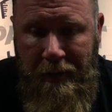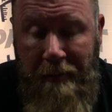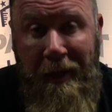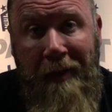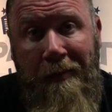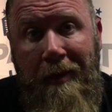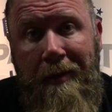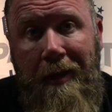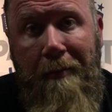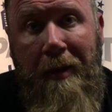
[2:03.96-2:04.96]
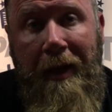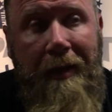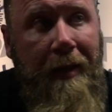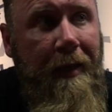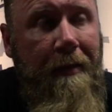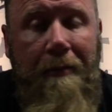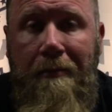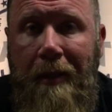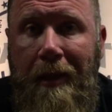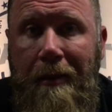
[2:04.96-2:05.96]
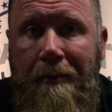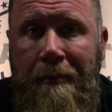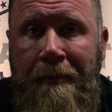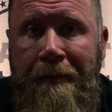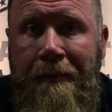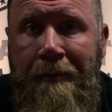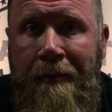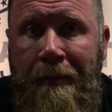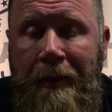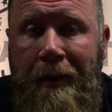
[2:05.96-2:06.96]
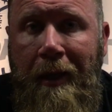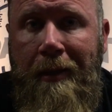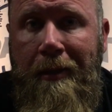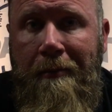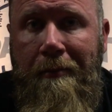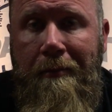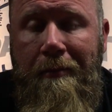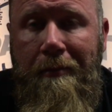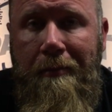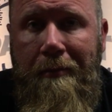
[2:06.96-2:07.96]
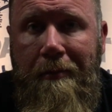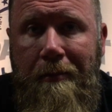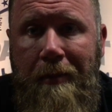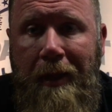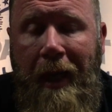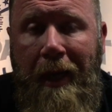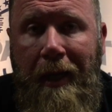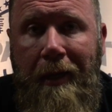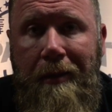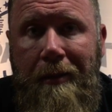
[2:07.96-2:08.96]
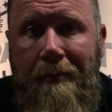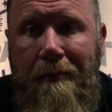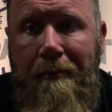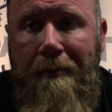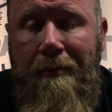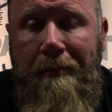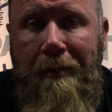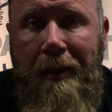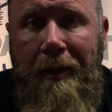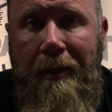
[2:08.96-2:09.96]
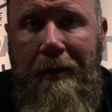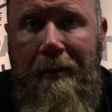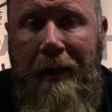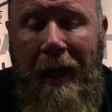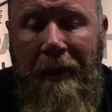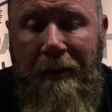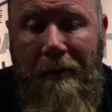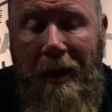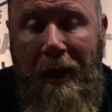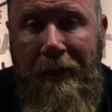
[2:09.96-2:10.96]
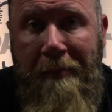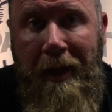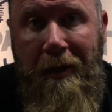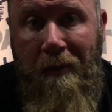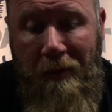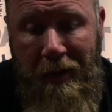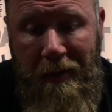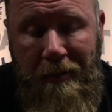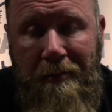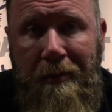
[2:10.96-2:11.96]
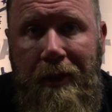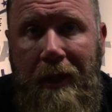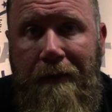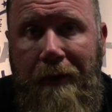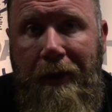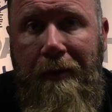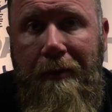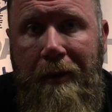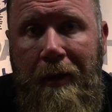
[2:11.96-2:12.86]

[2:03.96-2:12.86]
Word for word: to begin with. So you probably have to get a like a custom Kydex guy in the garage make you one just for you.